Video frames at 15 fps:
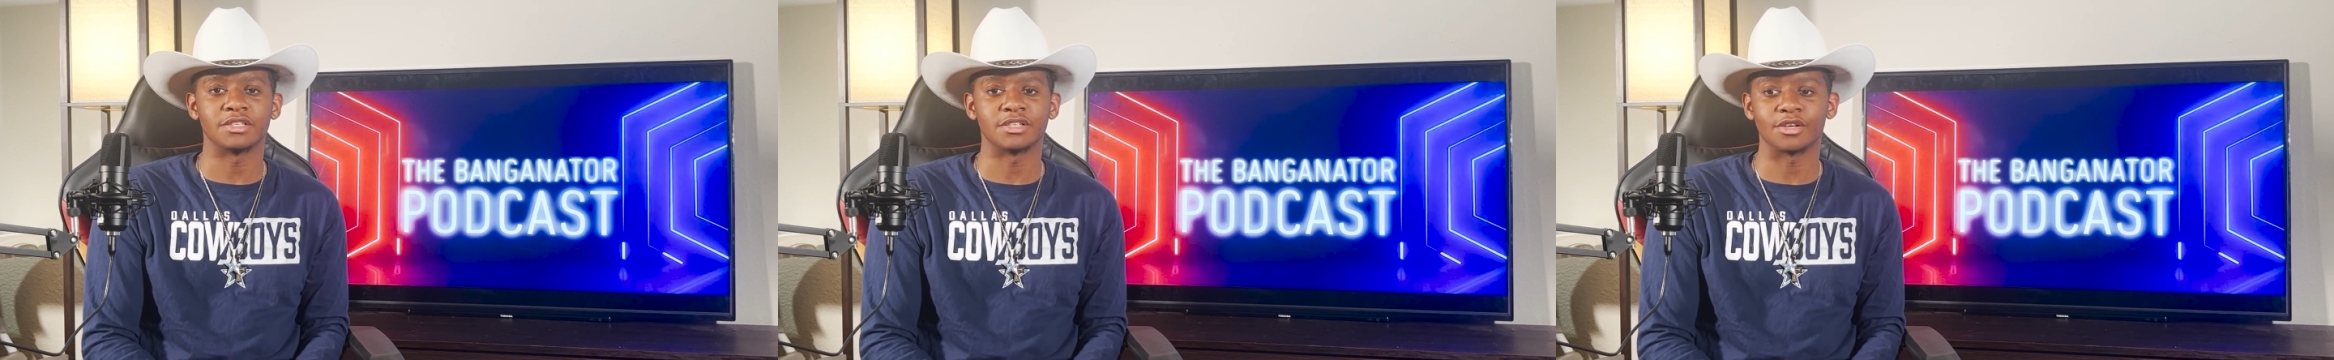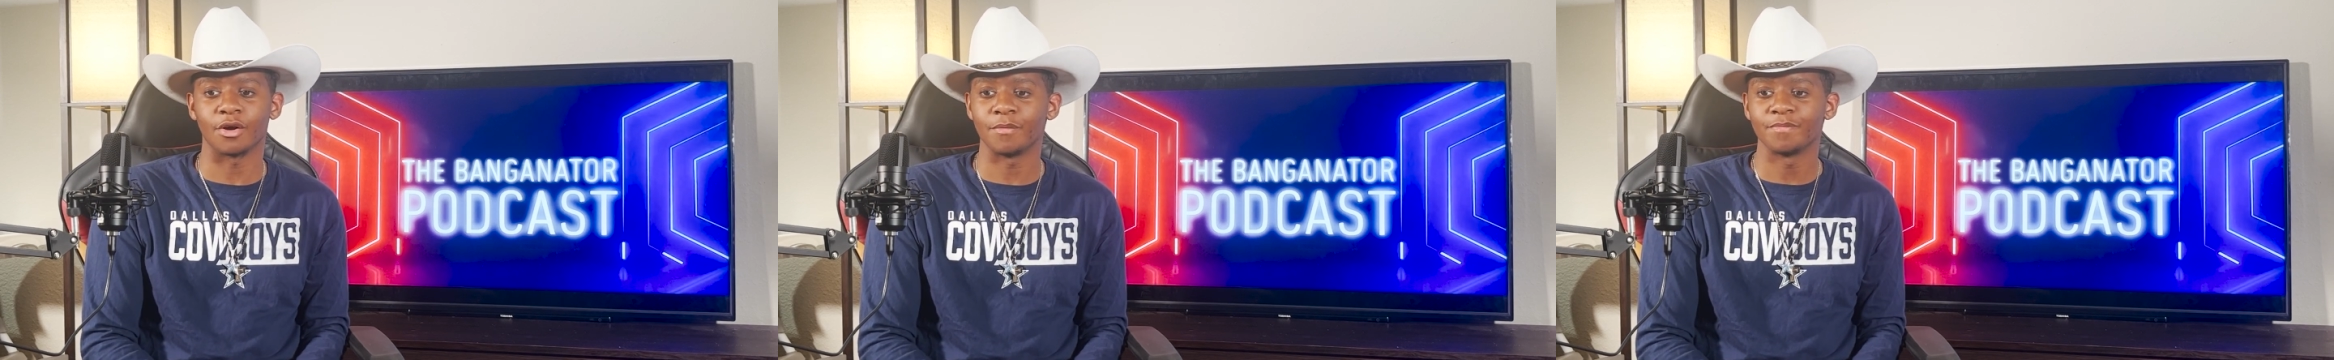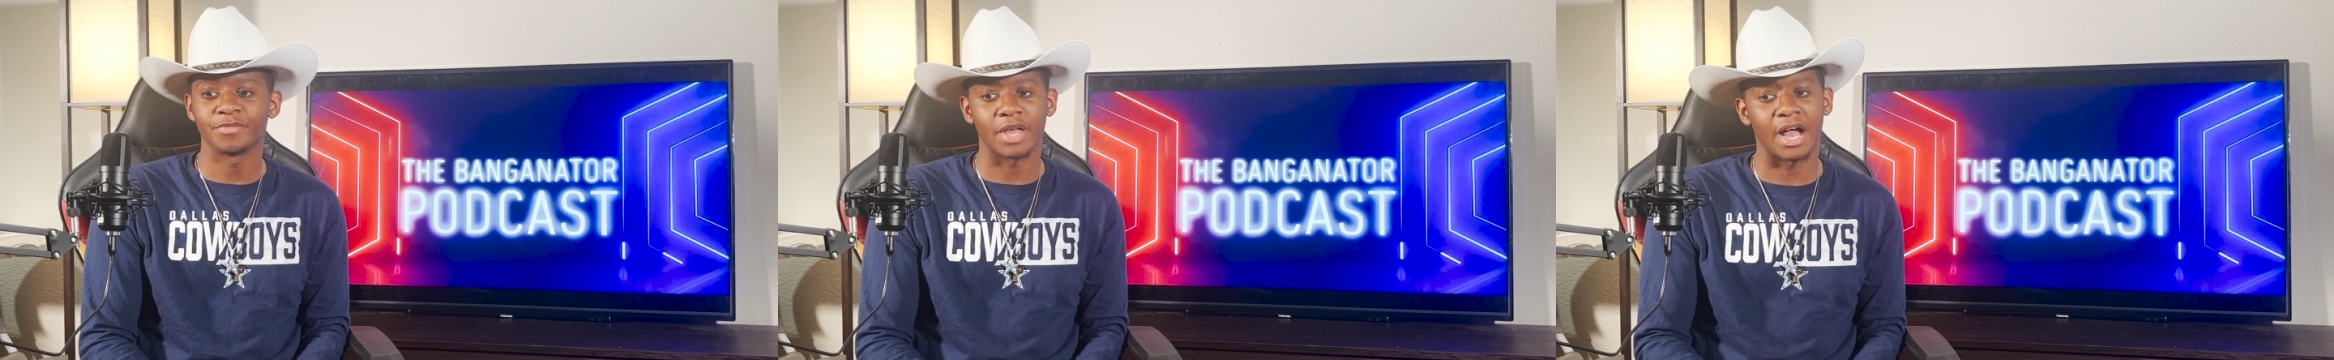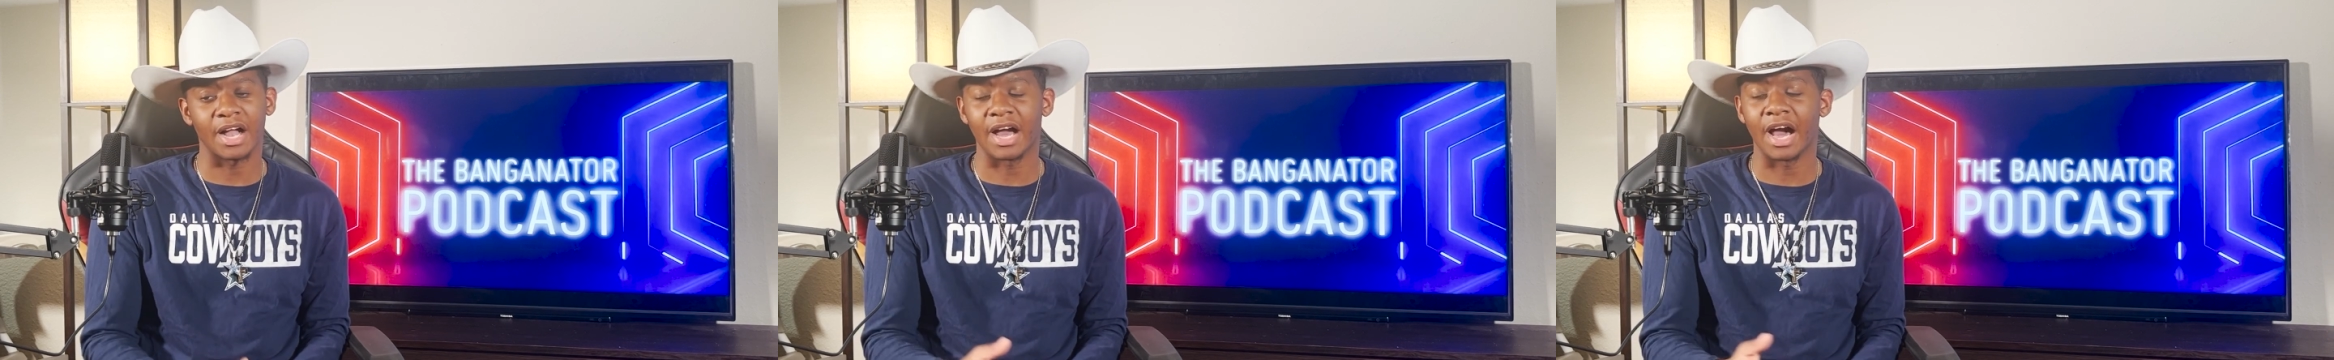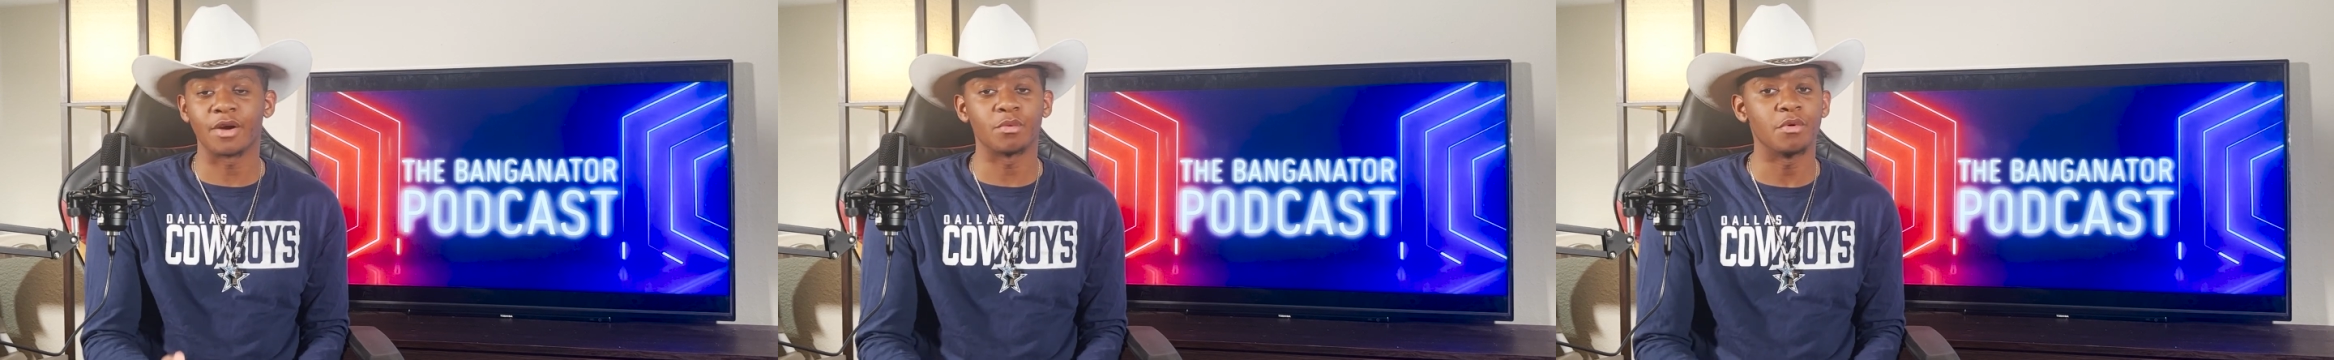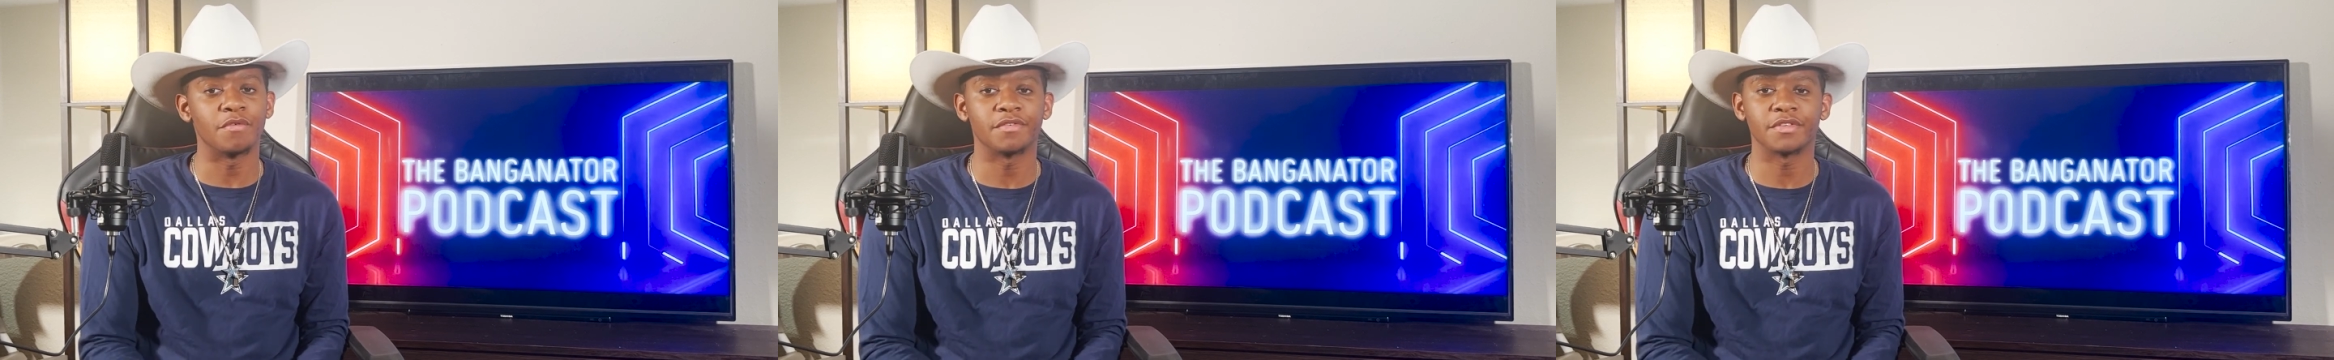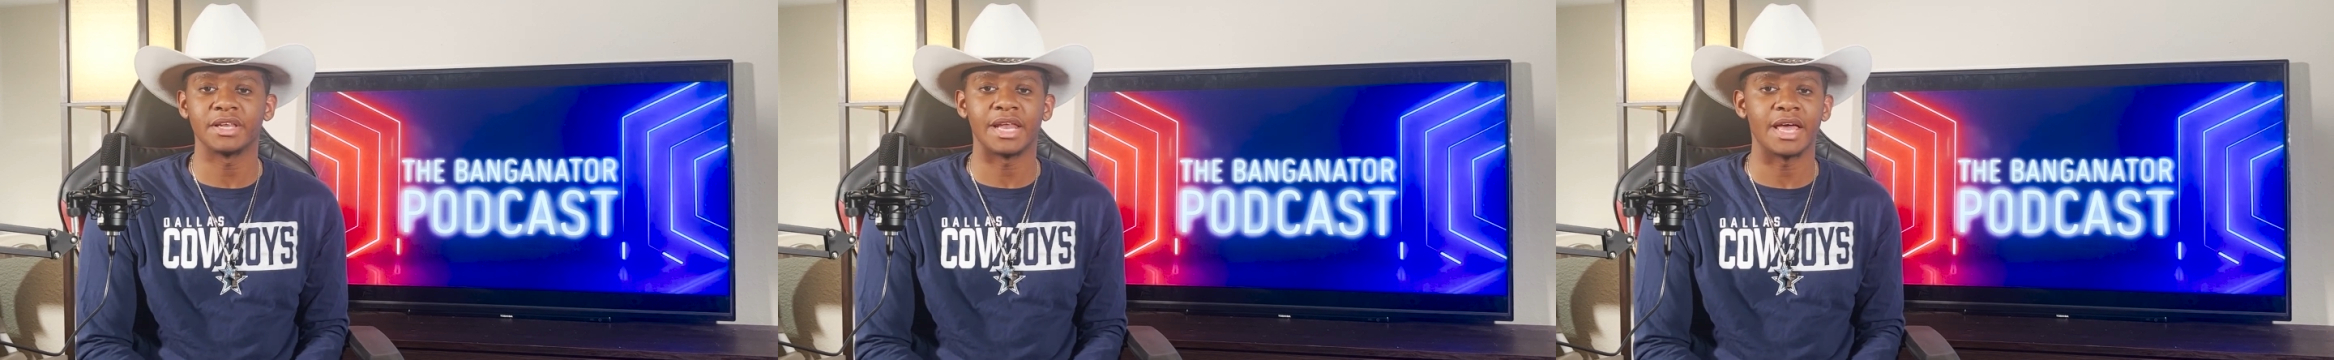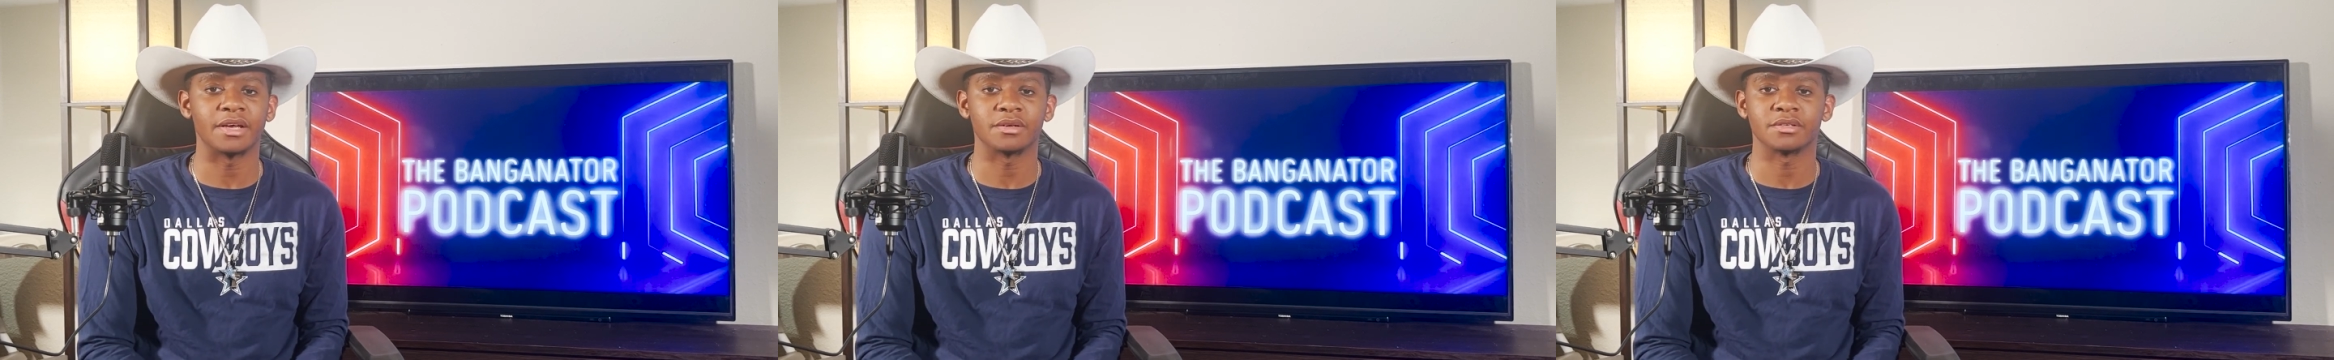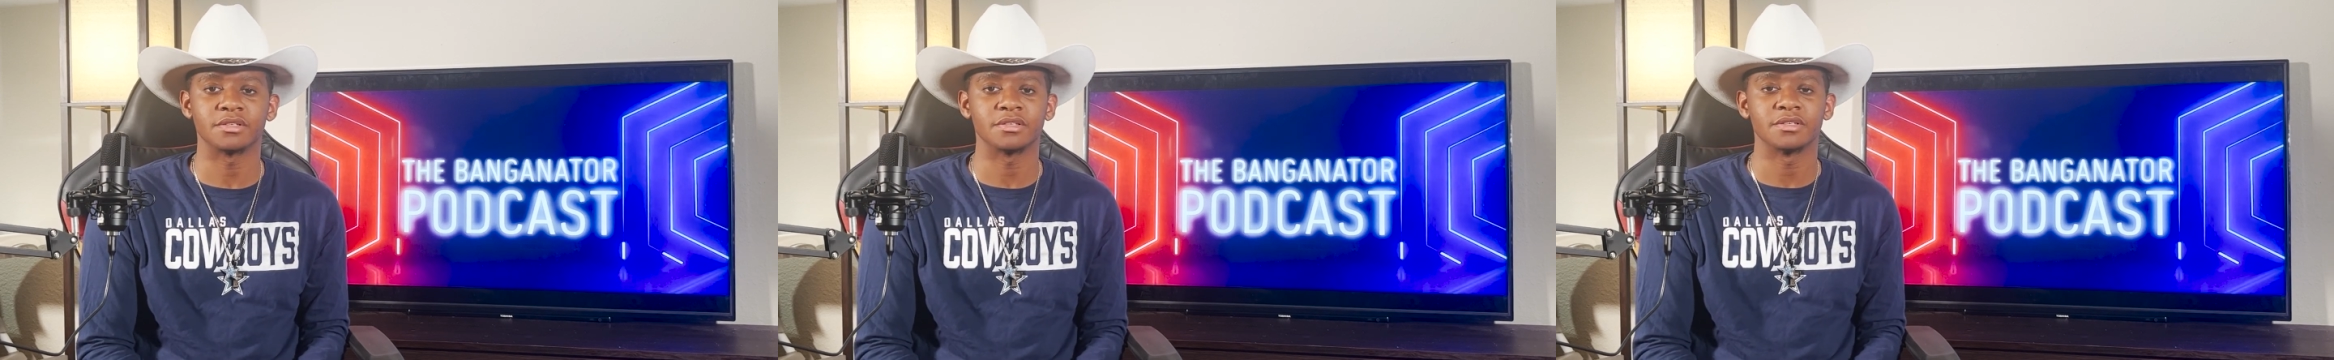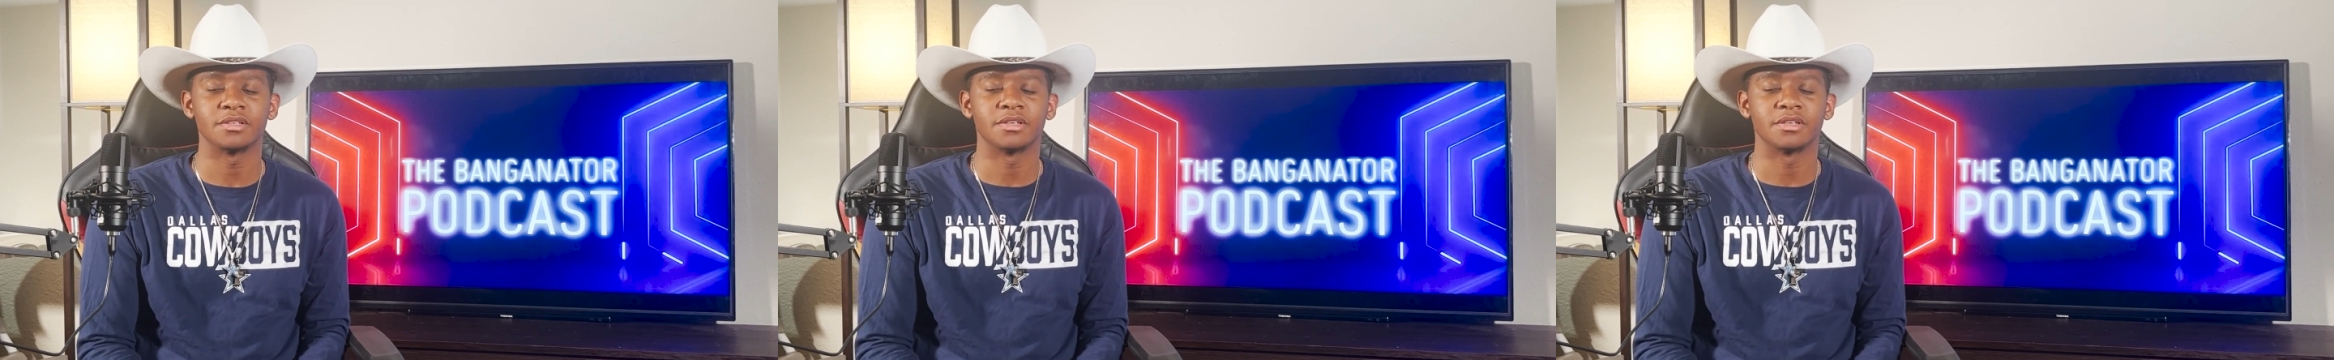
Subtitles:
So I got to root for the Lakers.